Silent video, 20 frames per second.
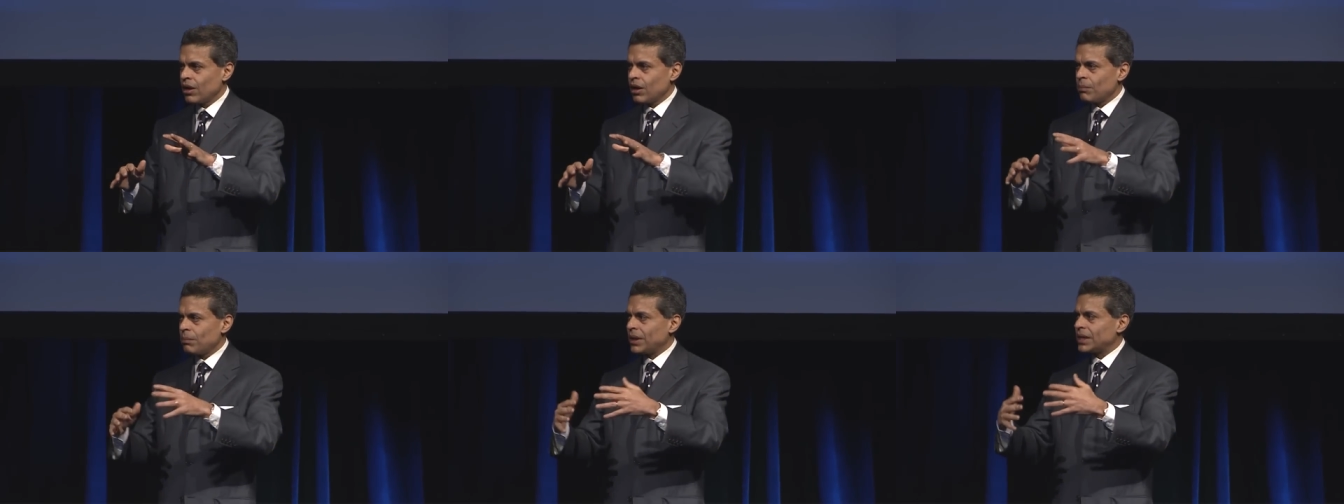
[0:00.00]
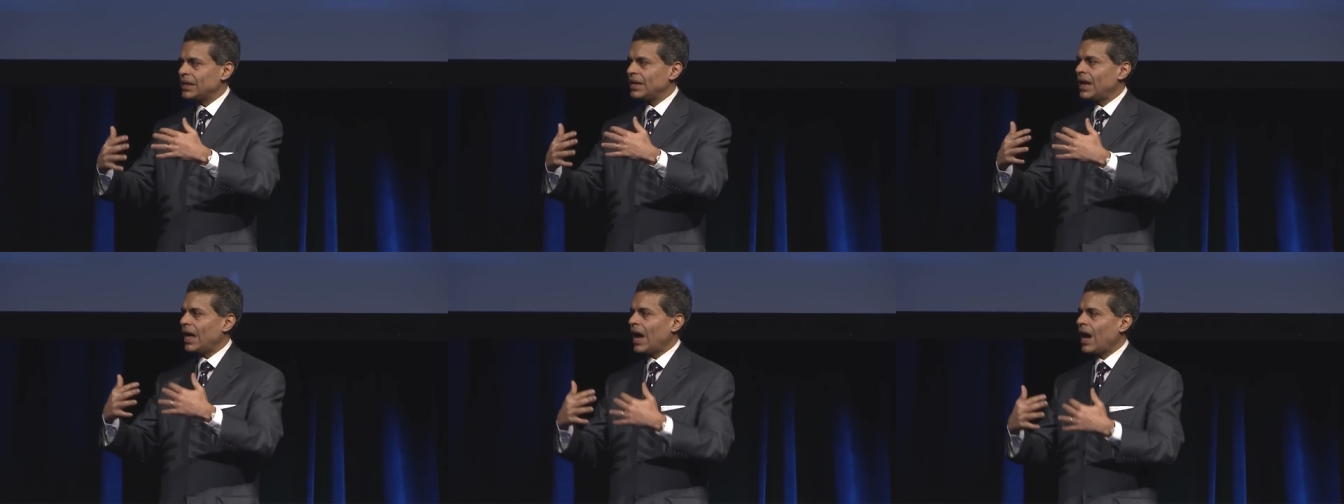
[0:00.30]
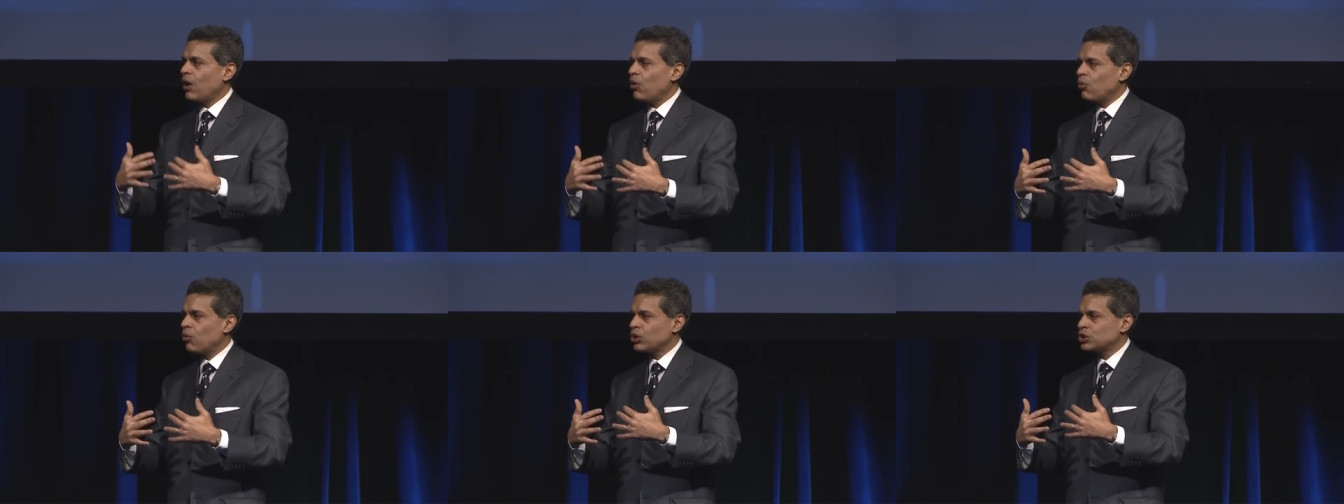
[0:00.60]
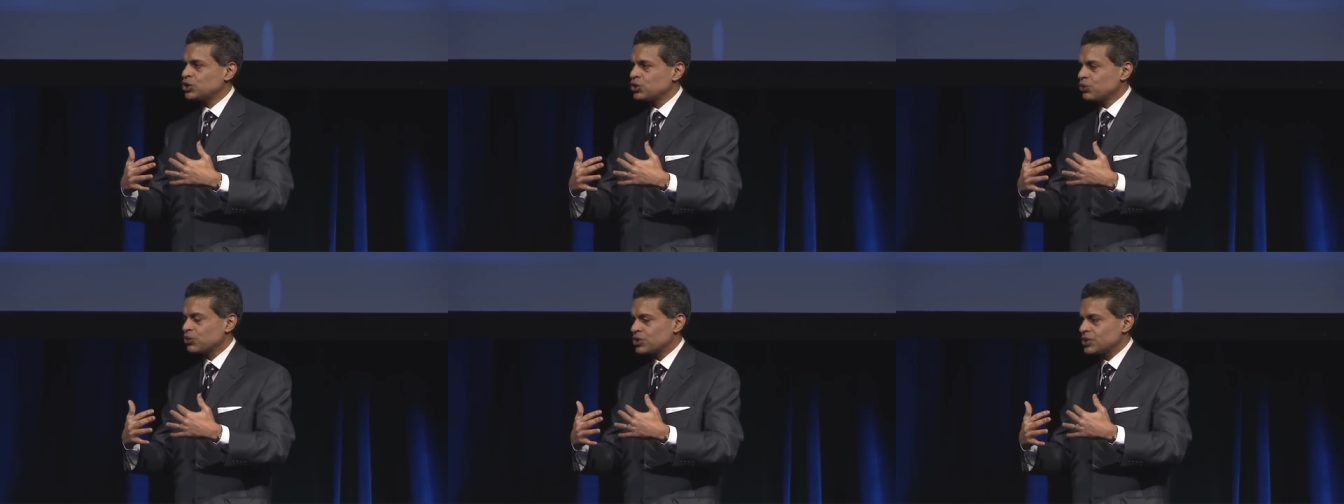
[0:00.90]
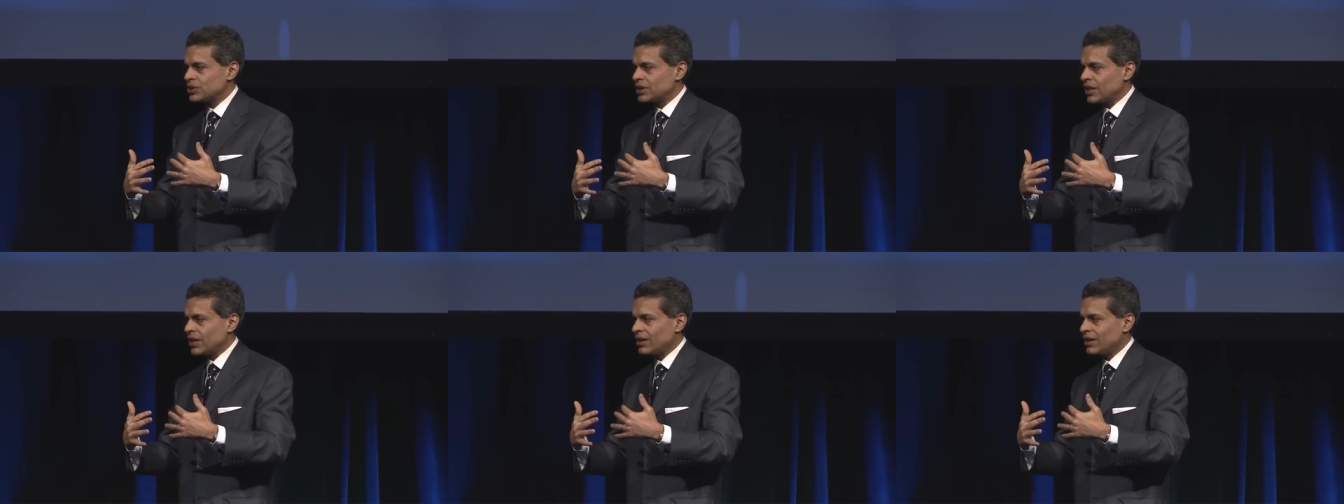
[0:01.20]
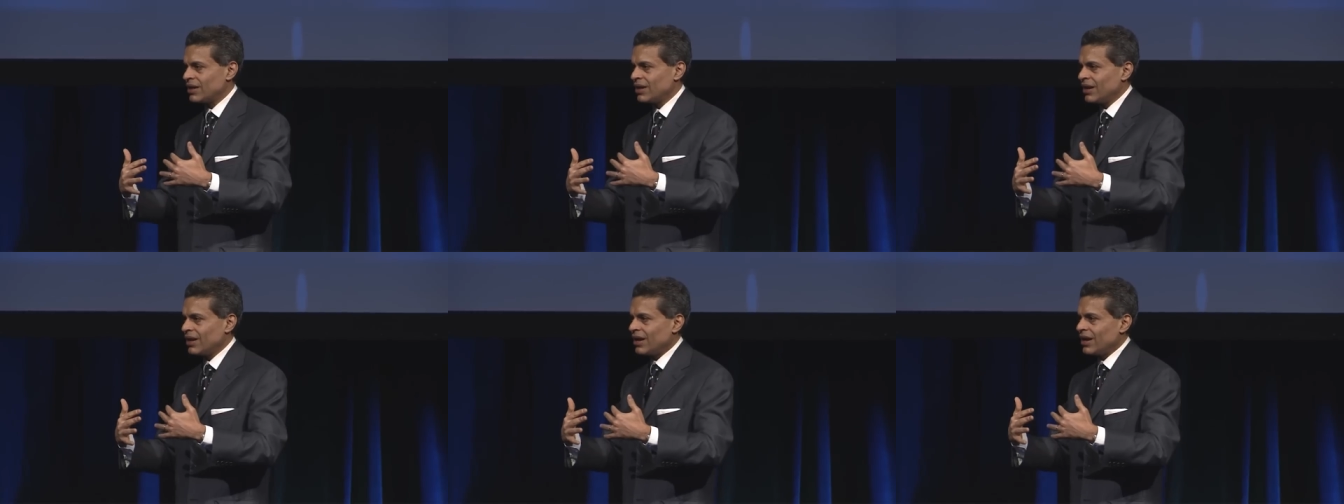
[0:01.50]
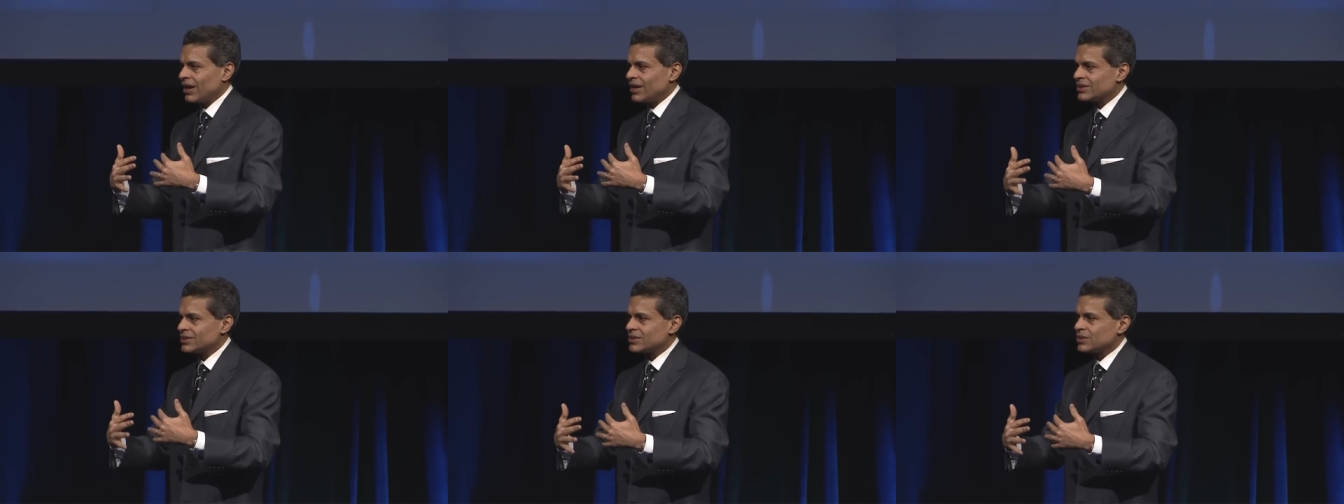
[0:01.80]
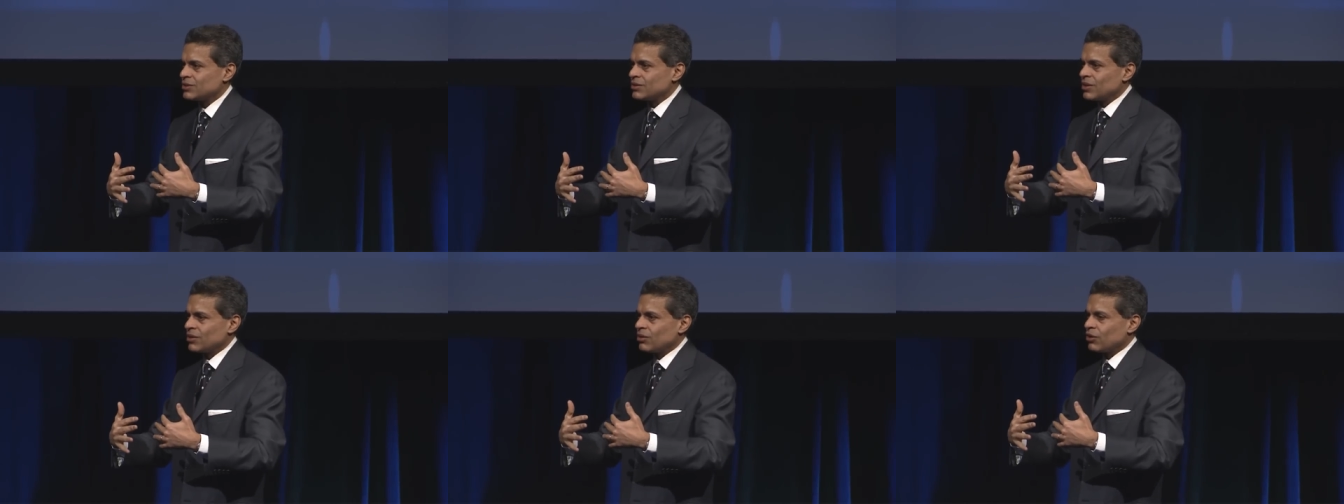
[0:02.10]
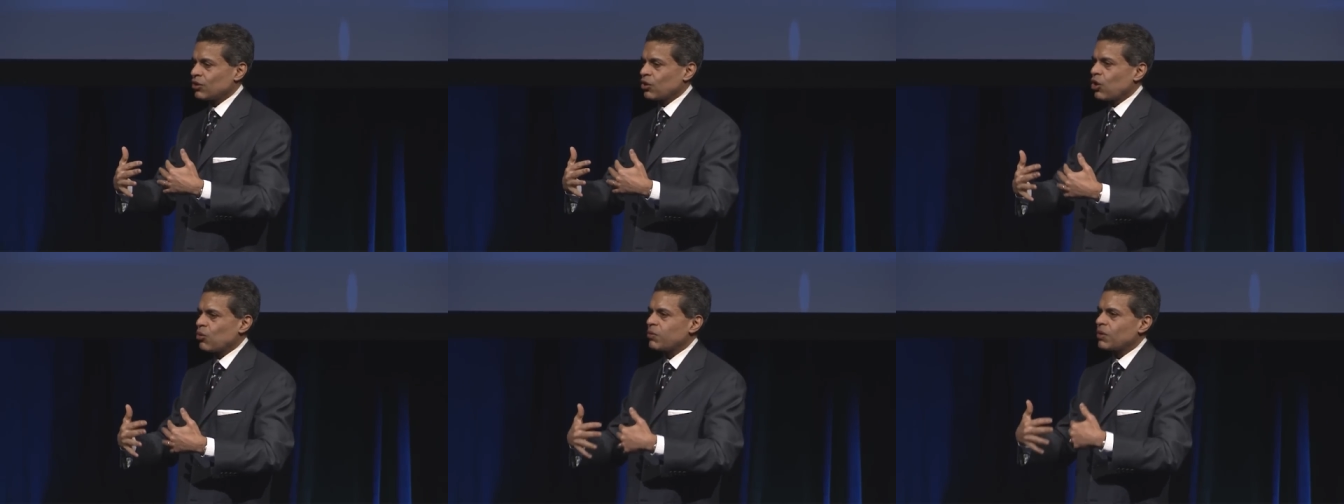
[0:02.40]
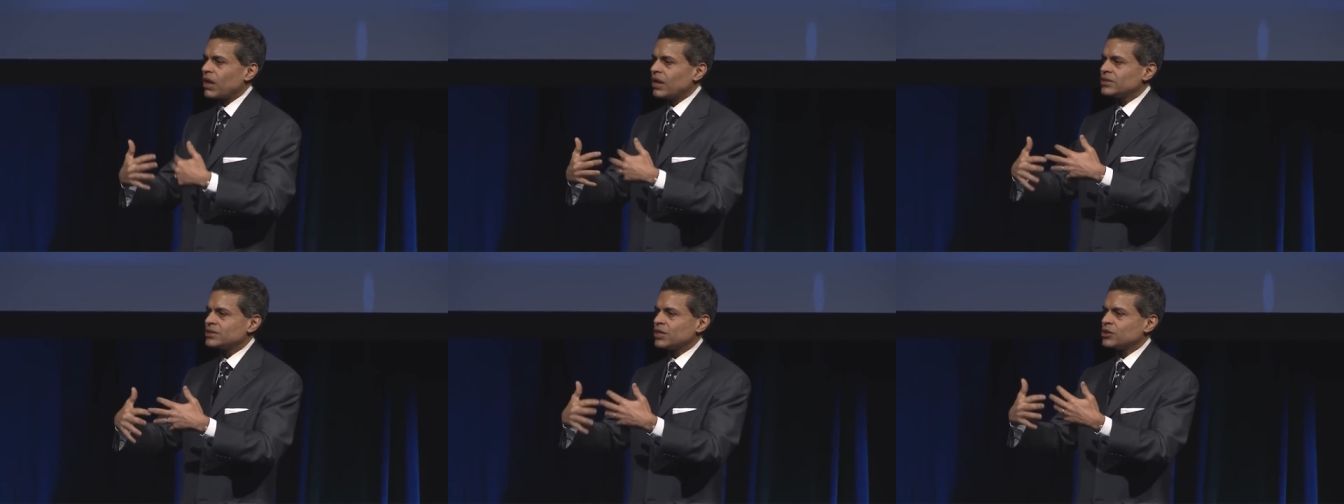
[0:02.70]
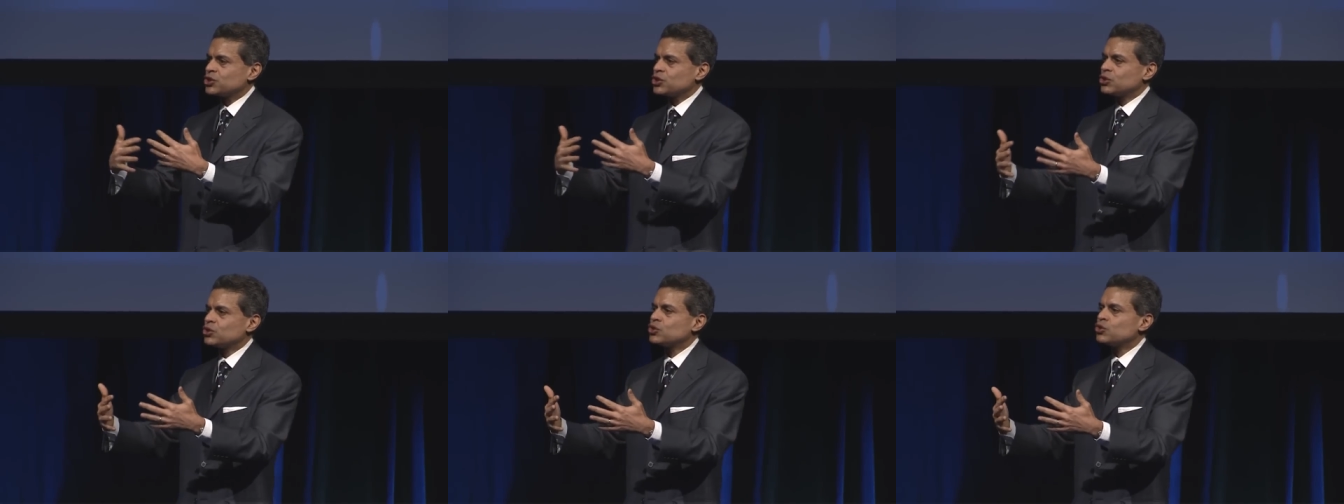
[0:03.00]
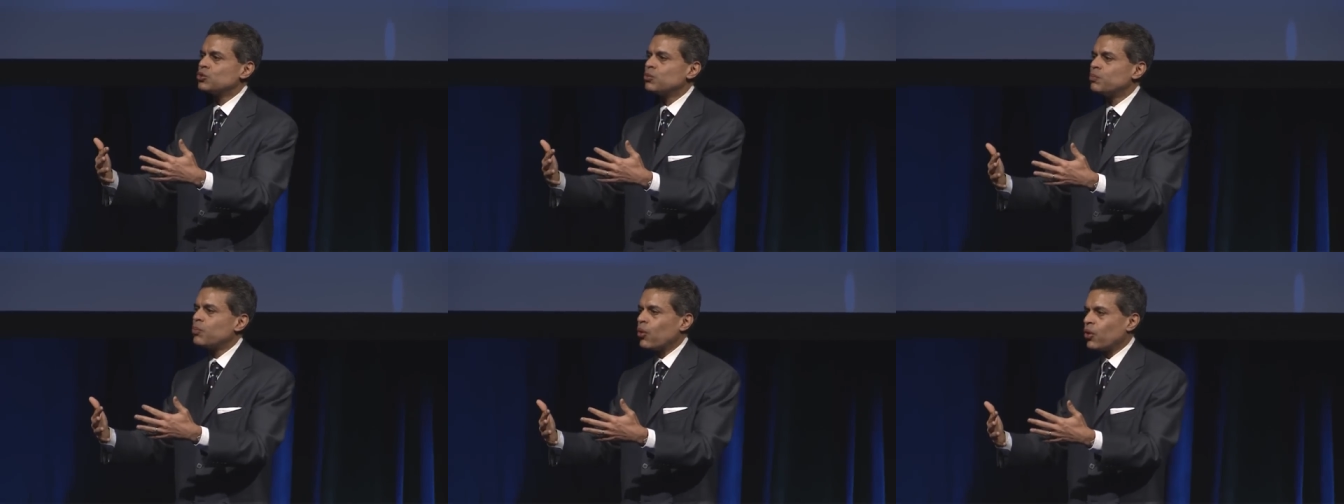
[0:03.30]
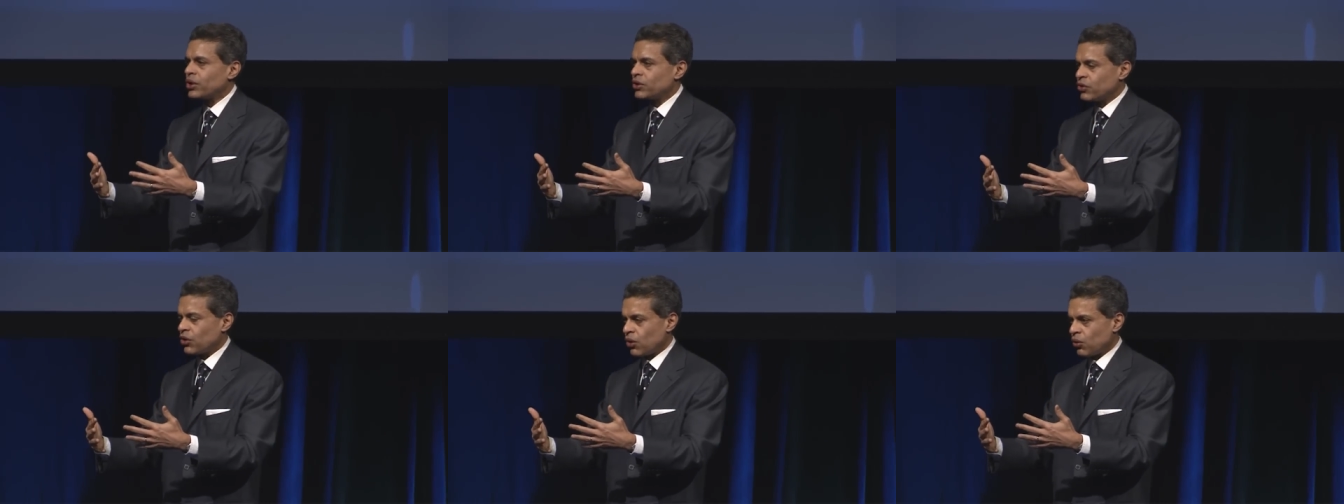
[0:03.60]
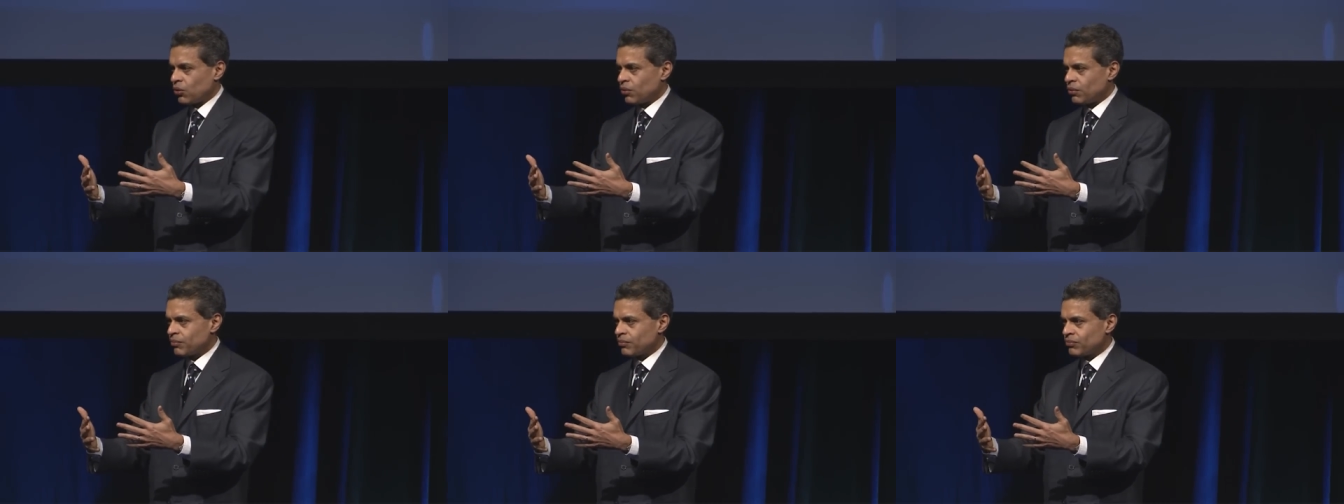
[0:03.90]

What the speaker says: But now what you are seeing is globalization 2.0